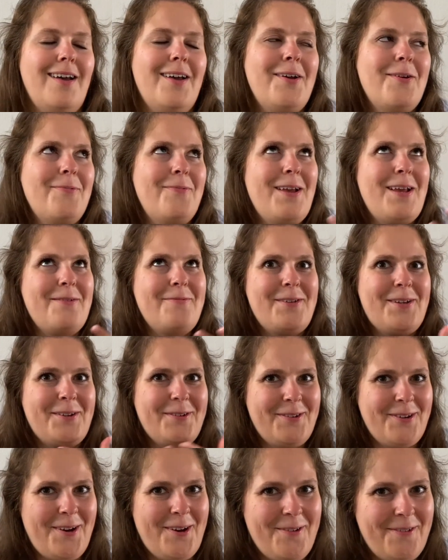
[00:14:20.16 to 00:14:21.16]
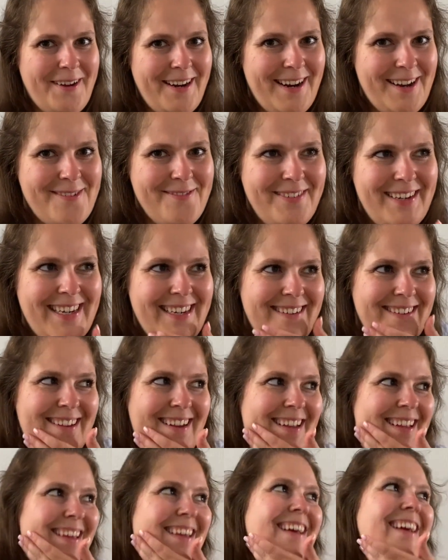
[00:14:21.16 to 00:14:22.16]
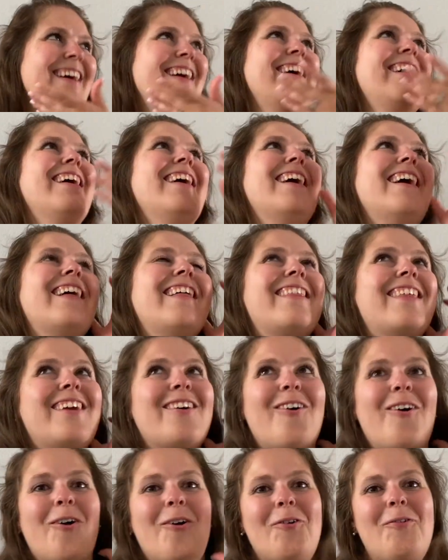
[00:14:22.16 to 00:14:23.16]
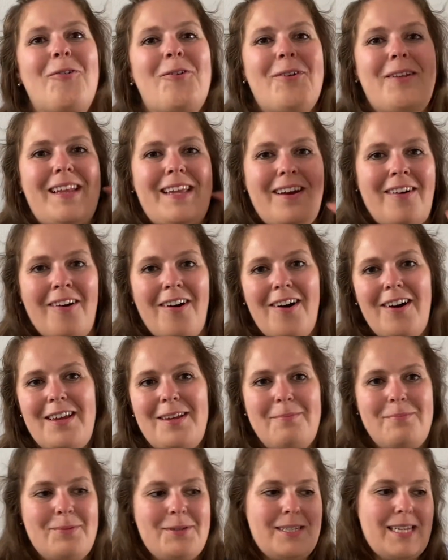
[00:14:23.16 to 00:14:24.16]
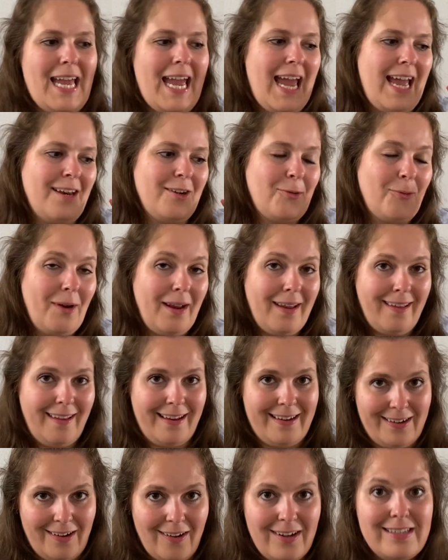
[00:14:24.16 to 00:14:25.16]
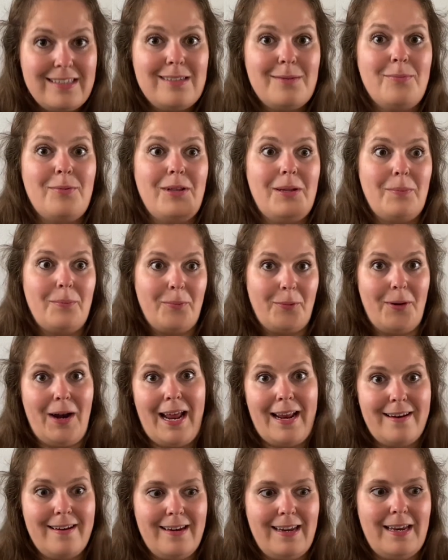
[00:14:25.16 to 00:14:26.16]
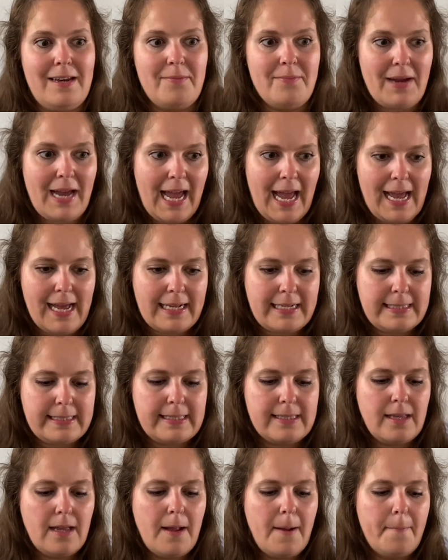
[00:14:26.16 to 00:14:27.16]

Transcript: Maybe you know what I mean, like the overly hyped and recognizably branded bags.